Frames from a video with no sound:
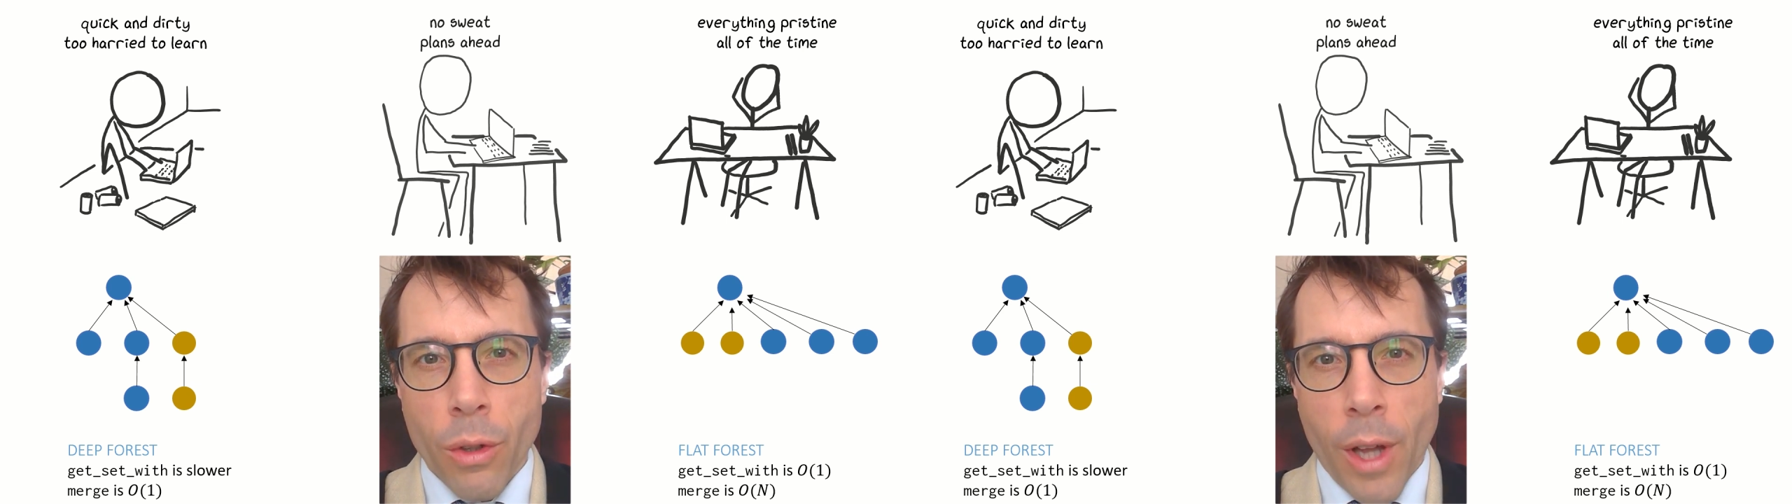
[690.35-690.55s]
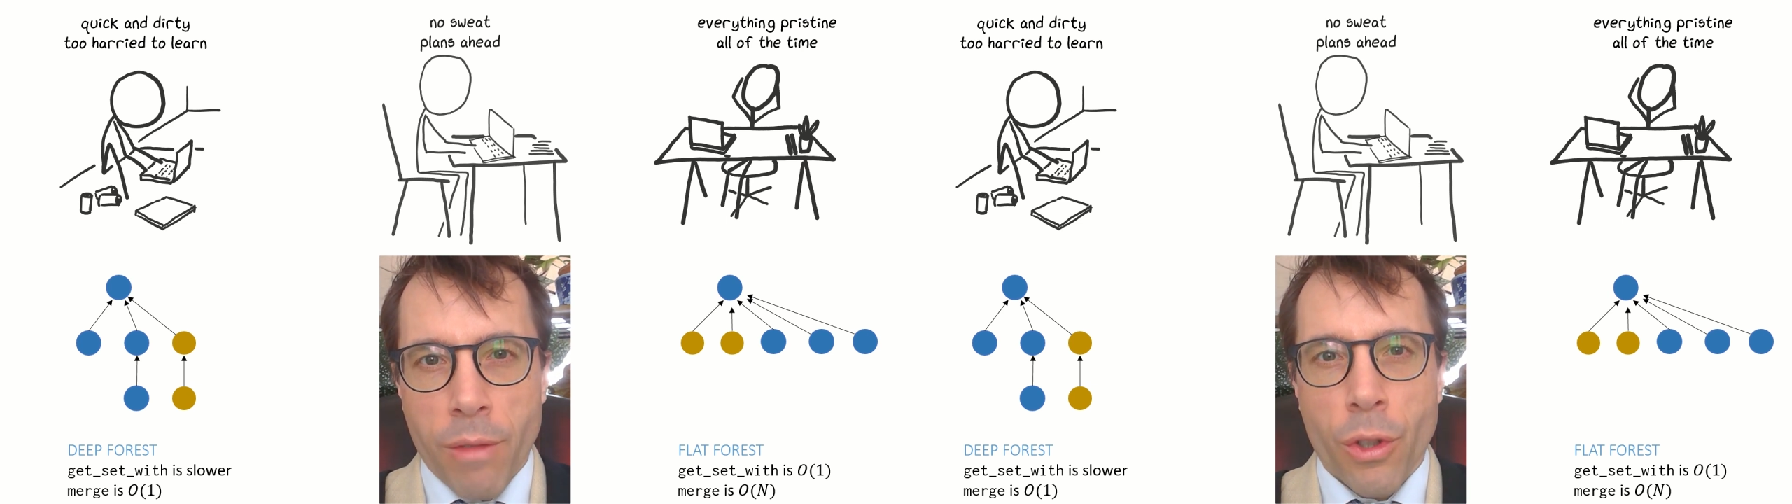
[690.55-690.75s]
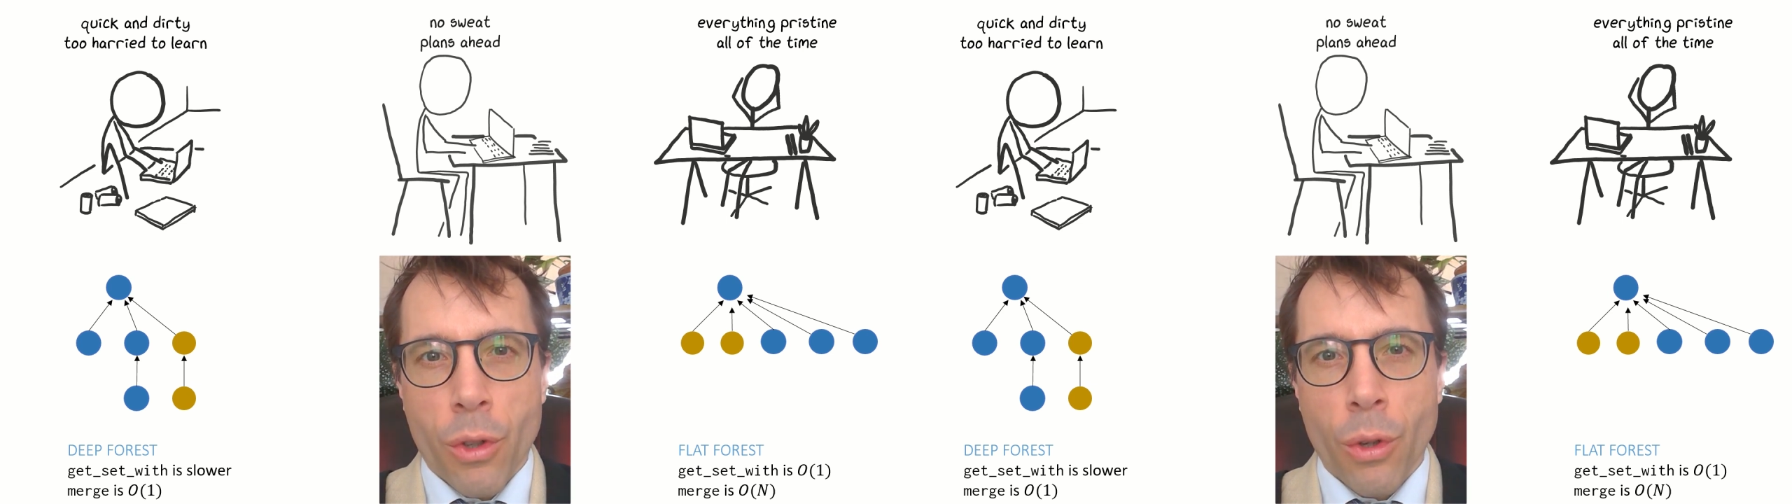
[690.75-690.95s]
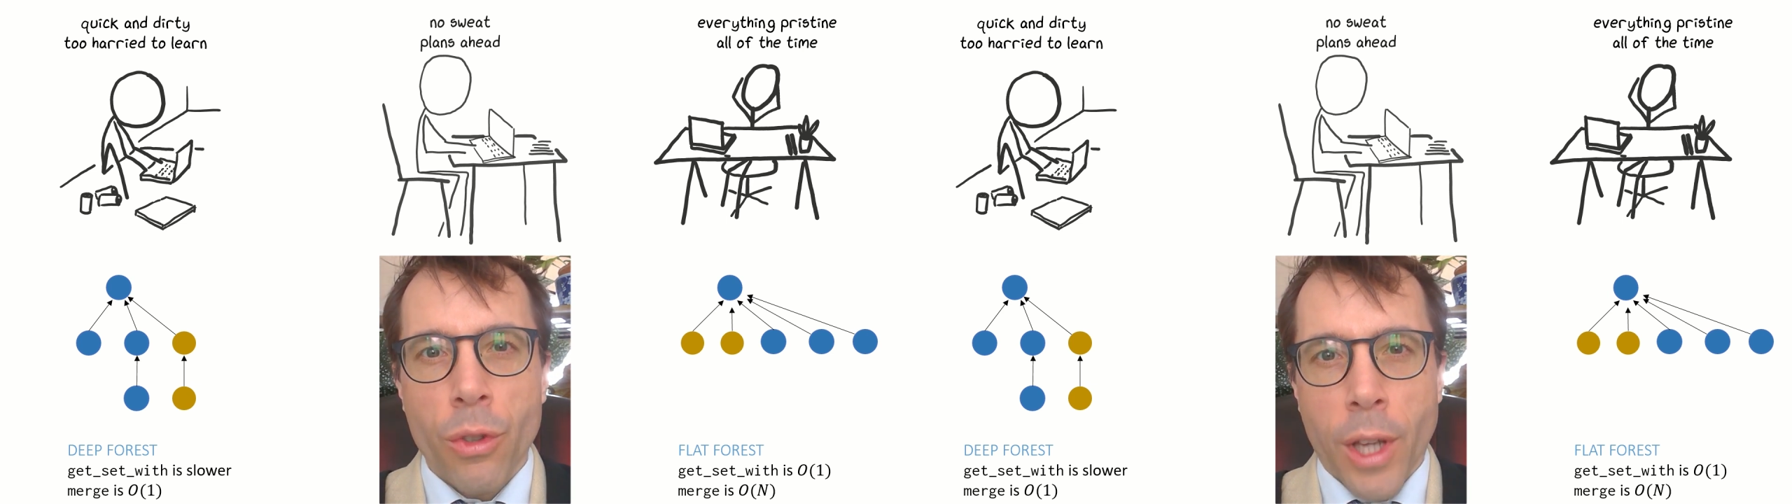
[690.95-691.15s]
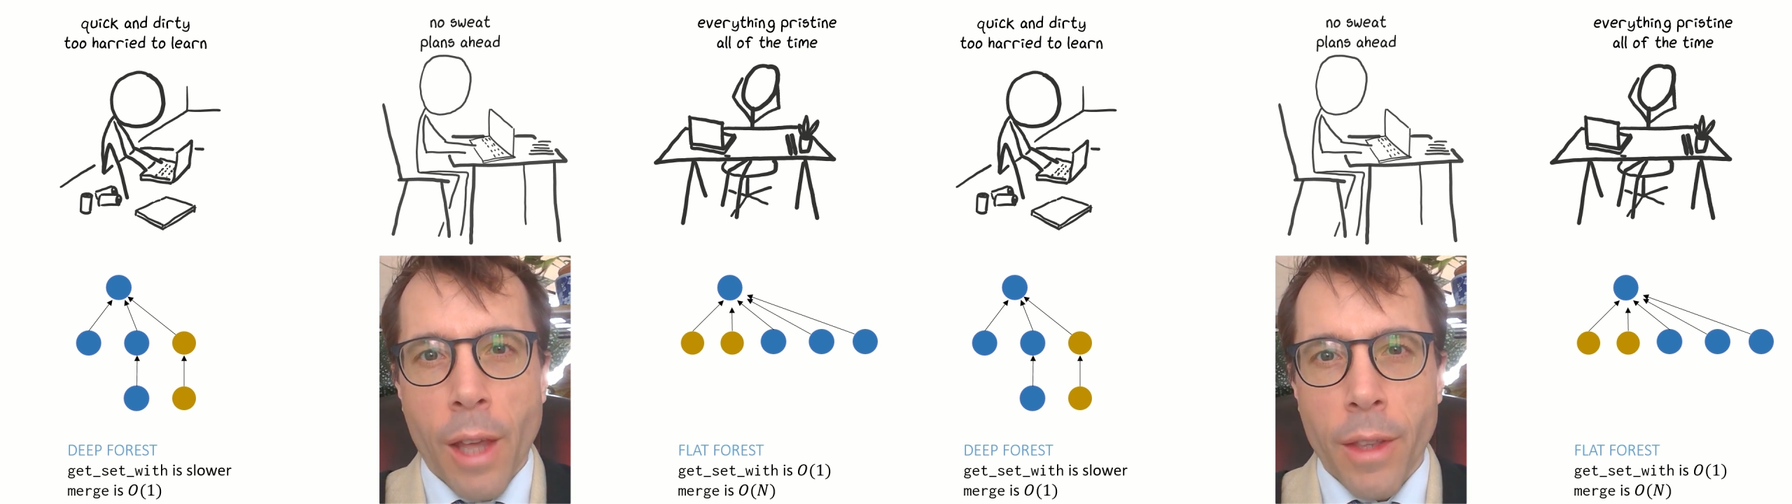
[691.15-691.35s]
have to do
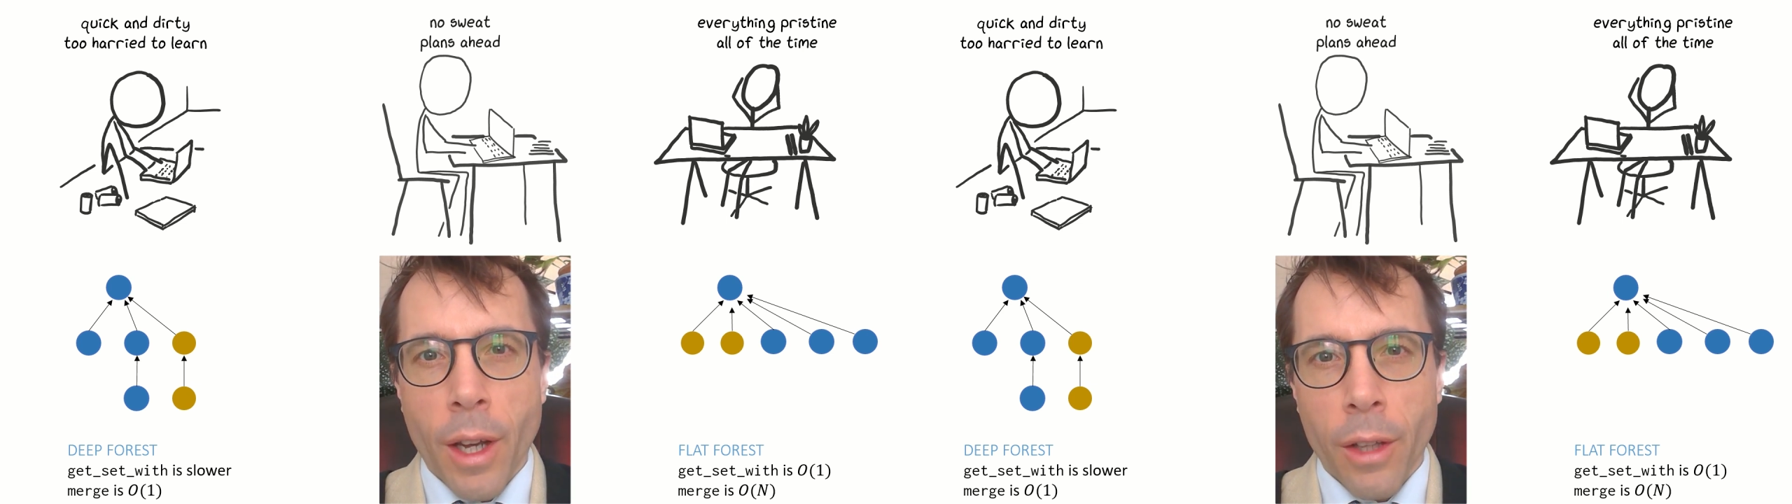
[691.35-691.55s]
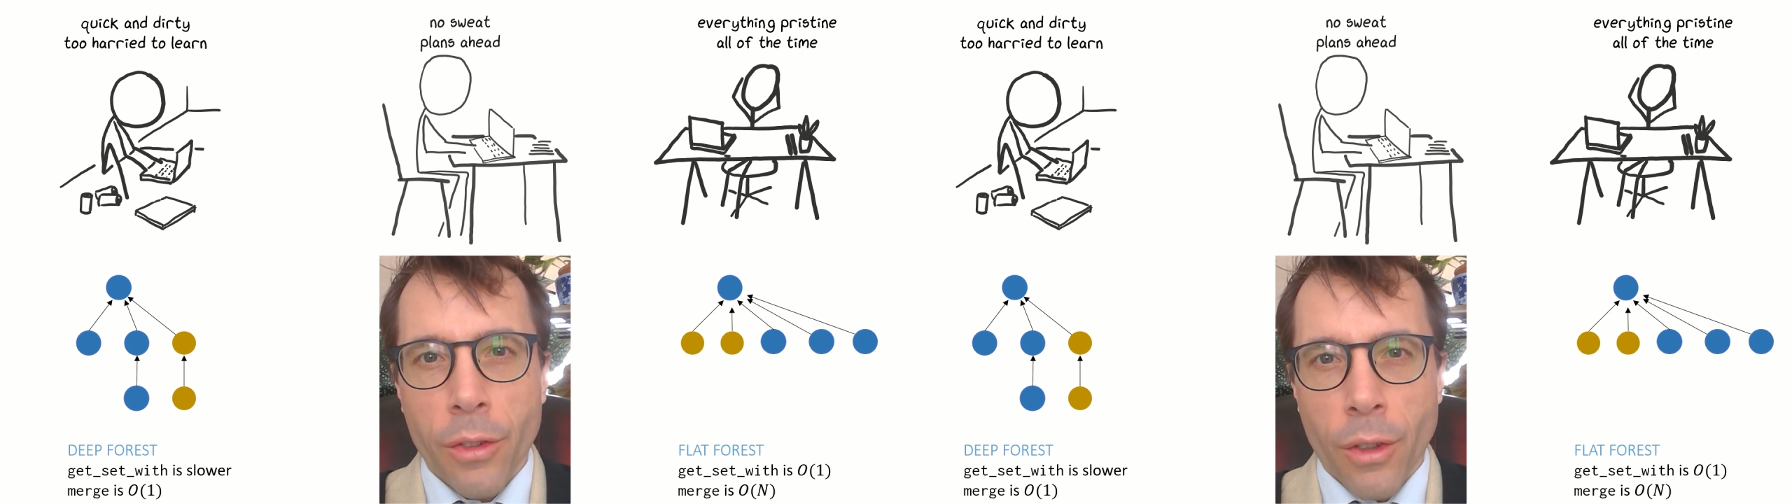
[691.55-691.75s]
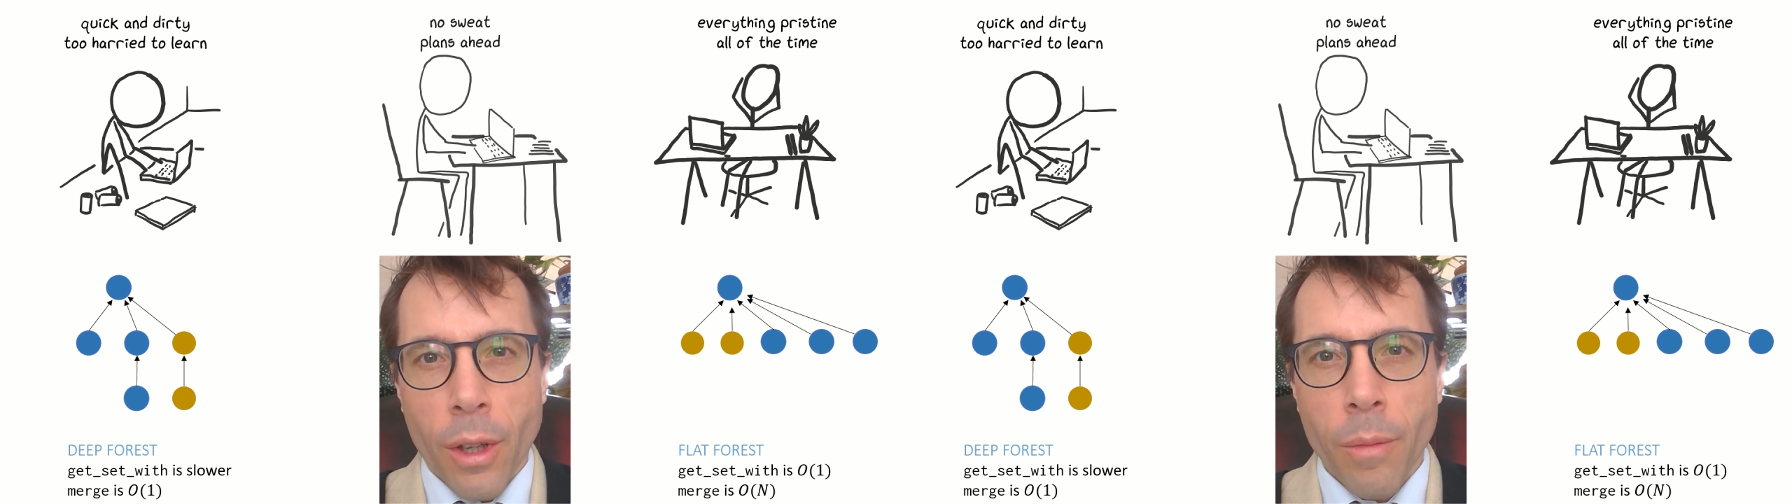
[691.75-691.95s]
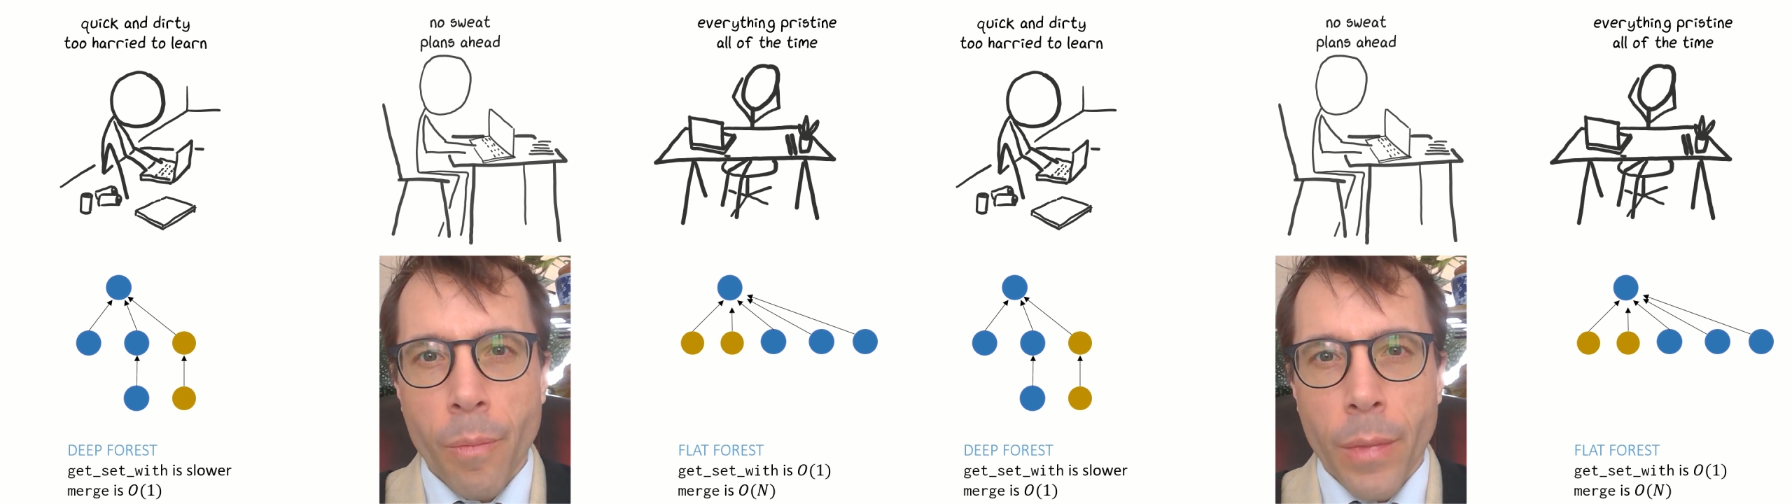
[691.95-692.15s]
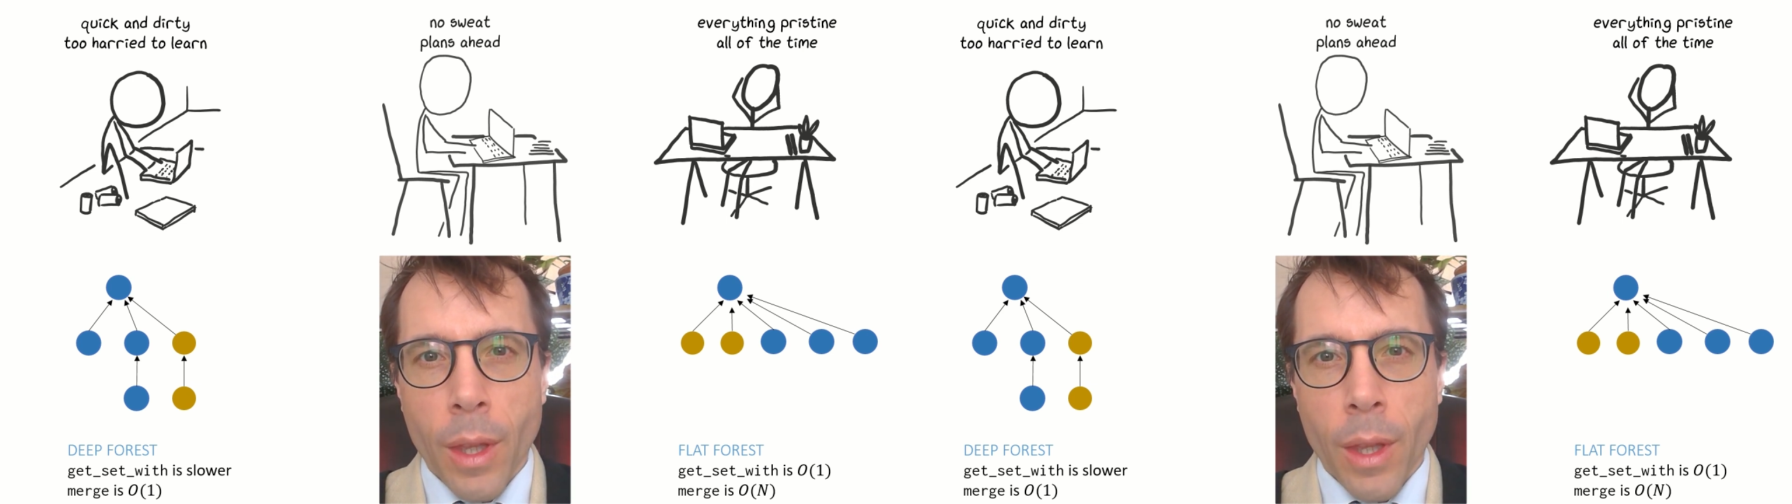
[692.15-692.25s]
to get the answer,